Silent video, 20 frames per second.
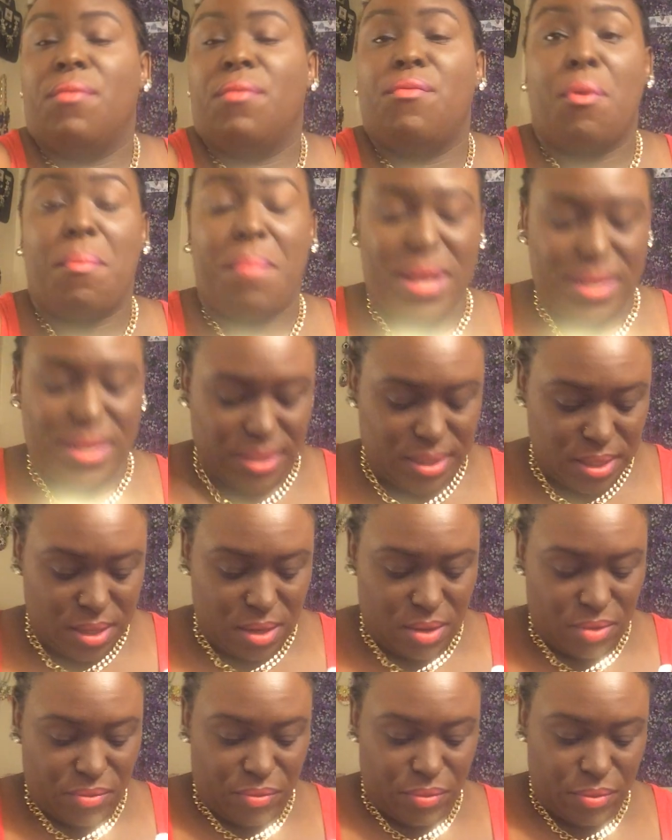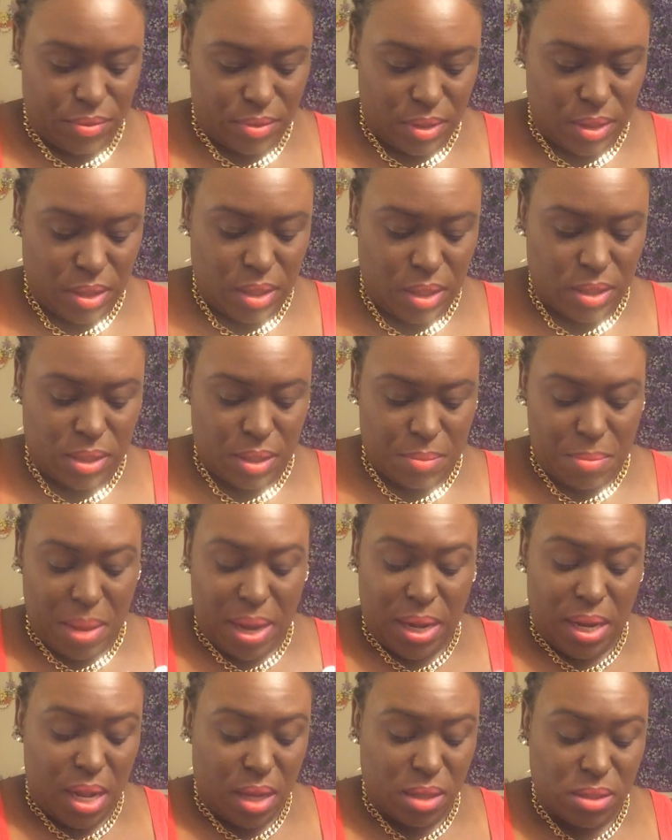for myself. Because
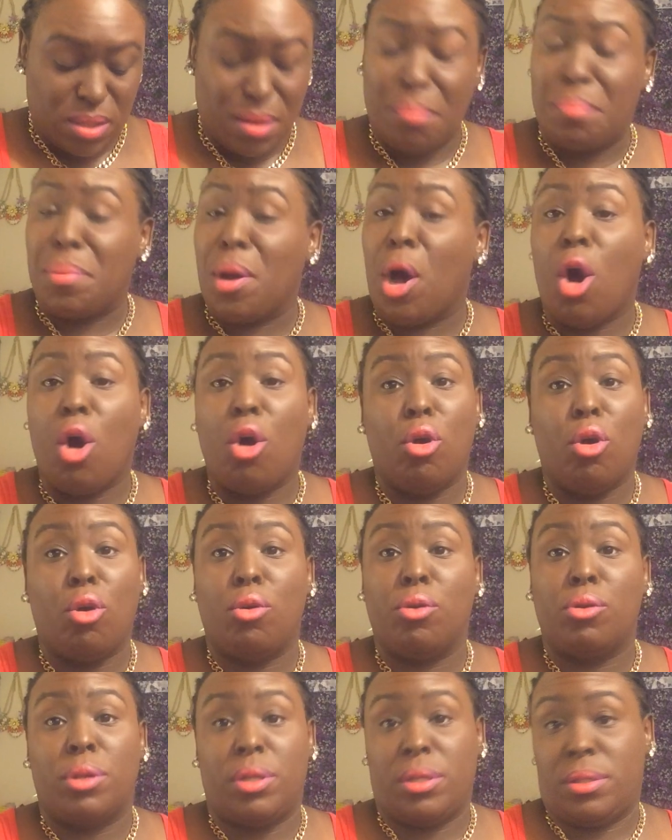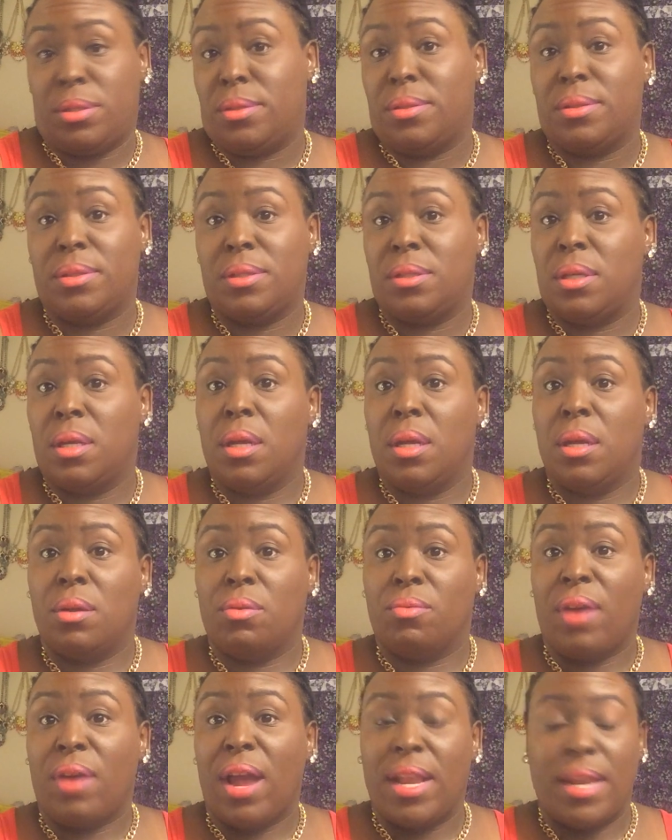my nails are bald
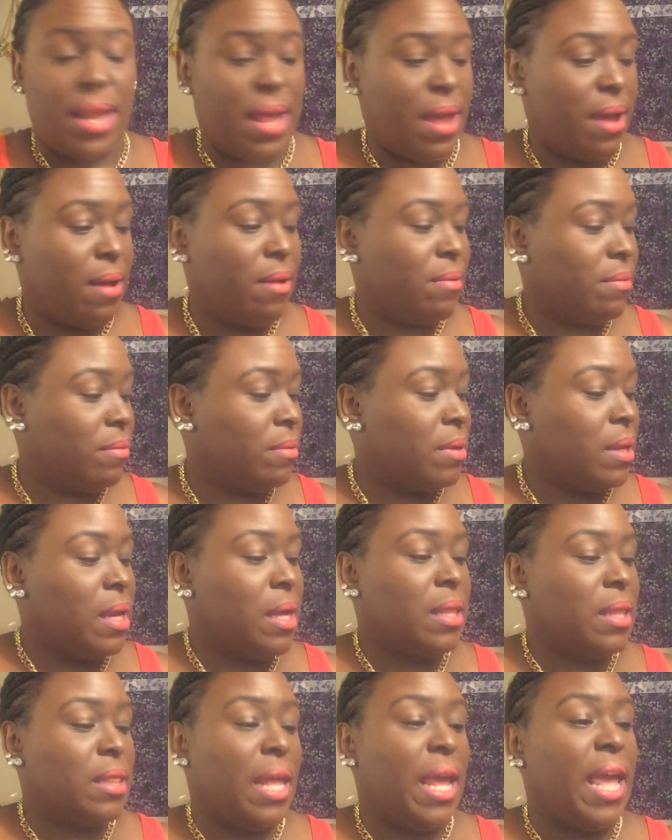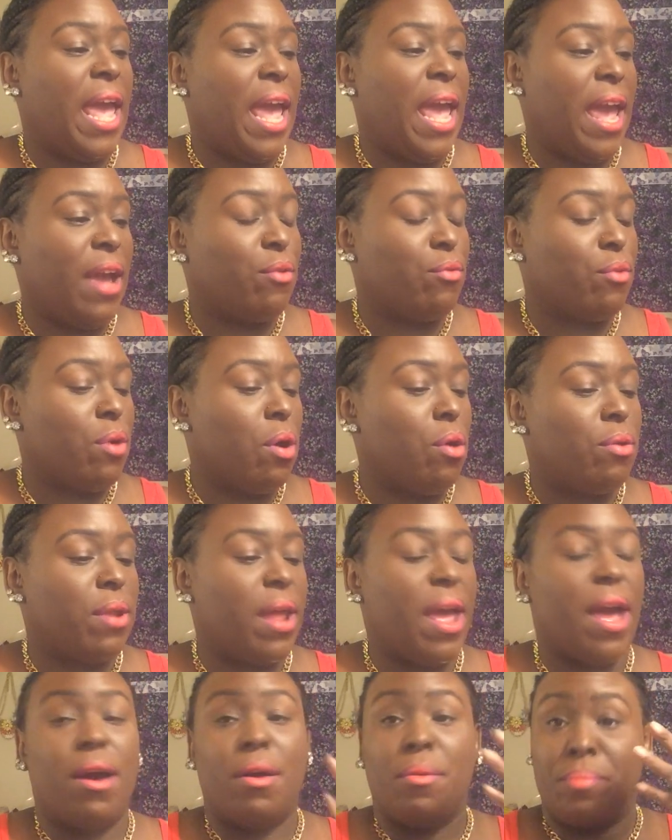right now. They had grown
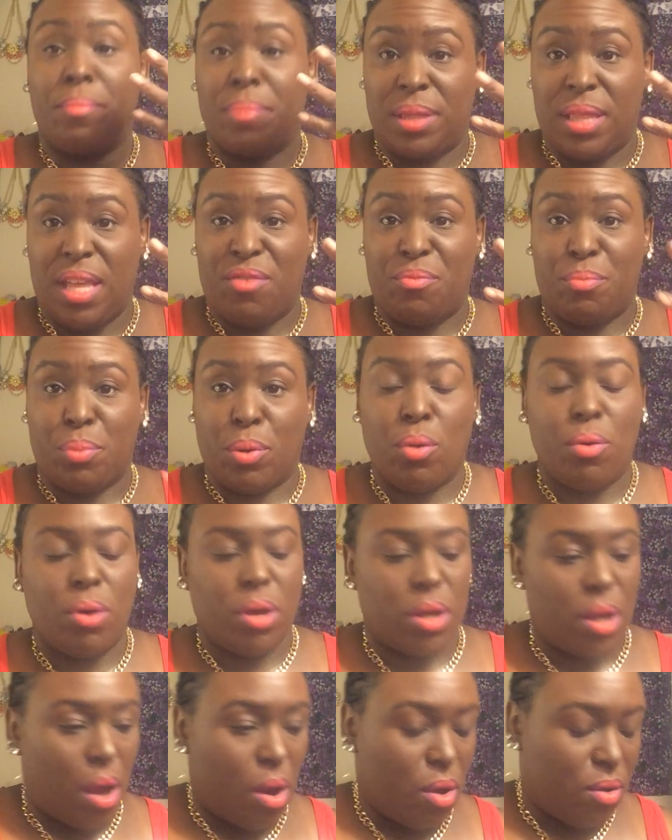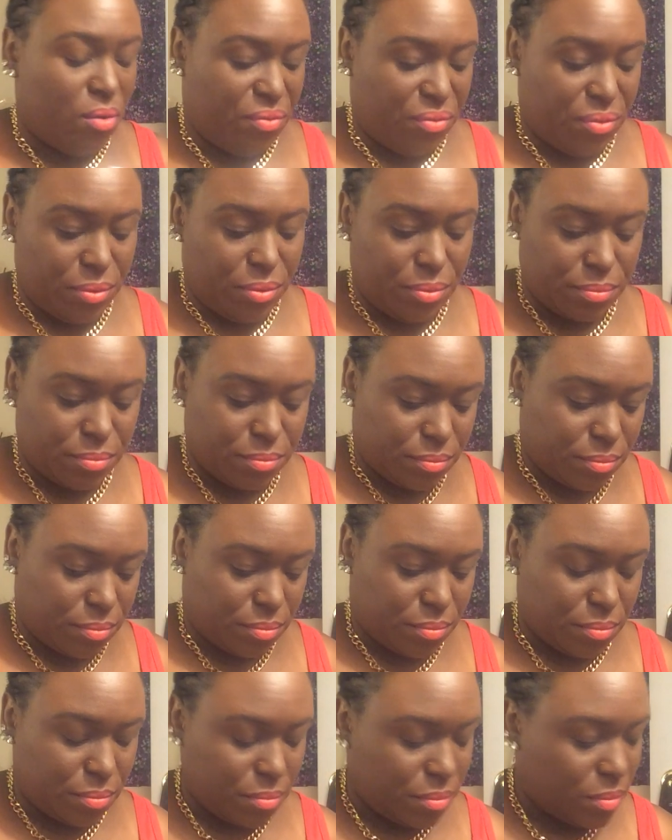out, but they've broken off.
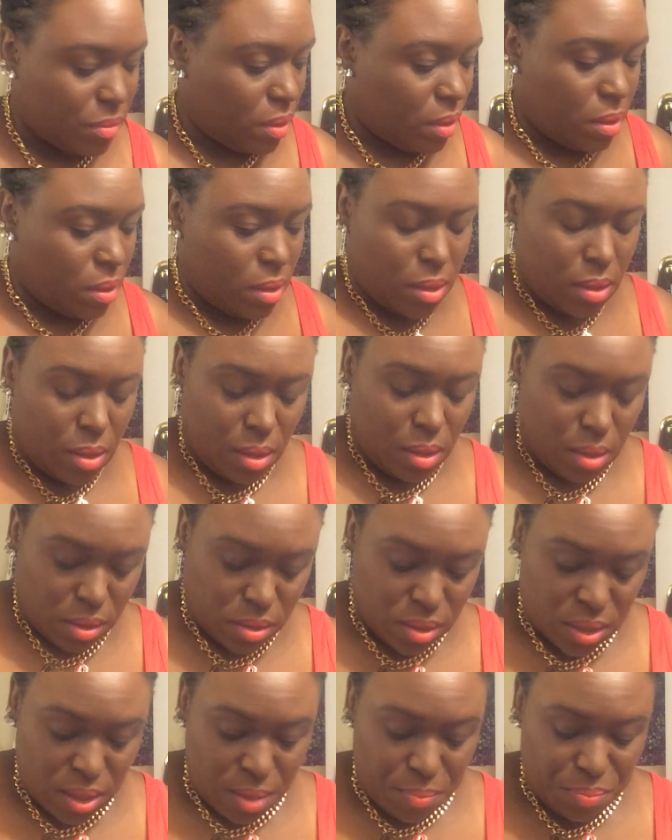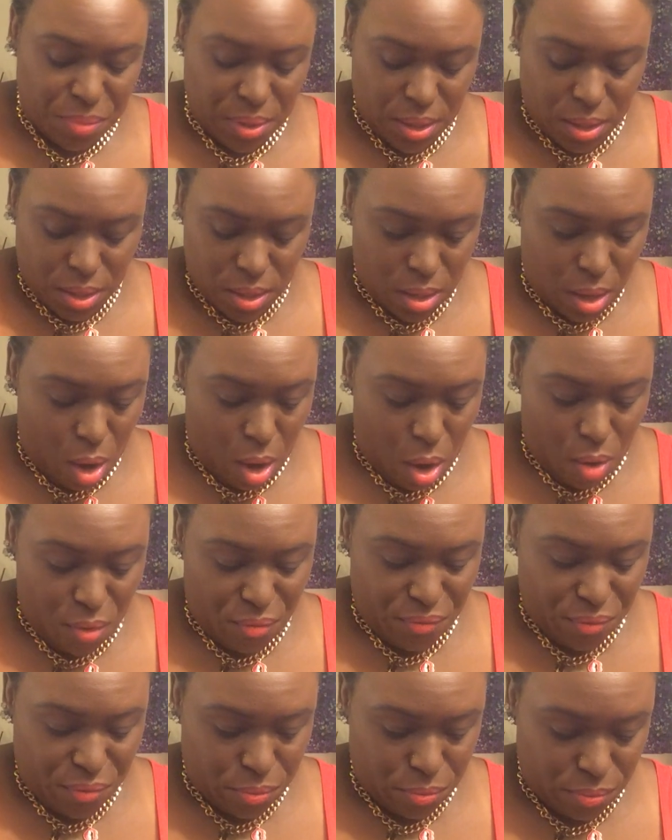Something
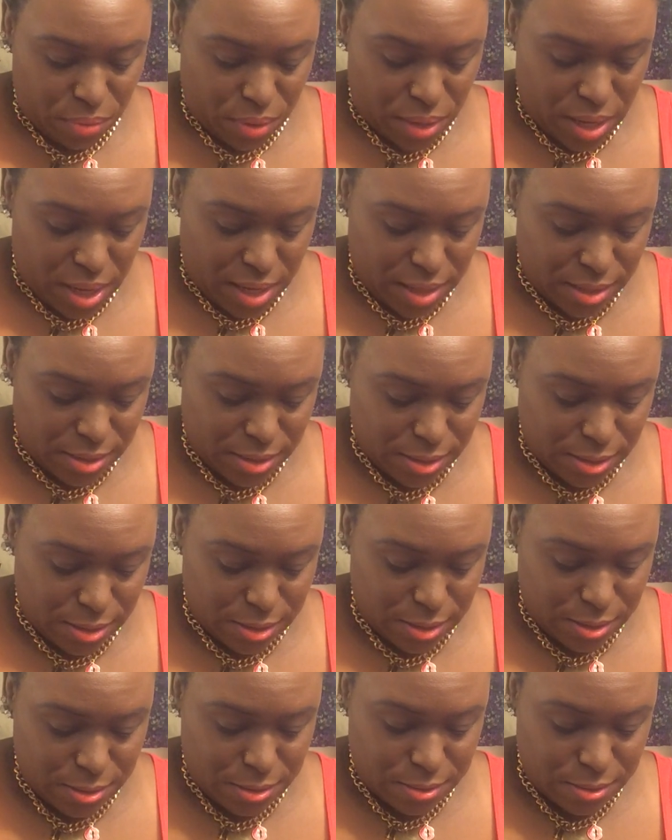awful. Yes.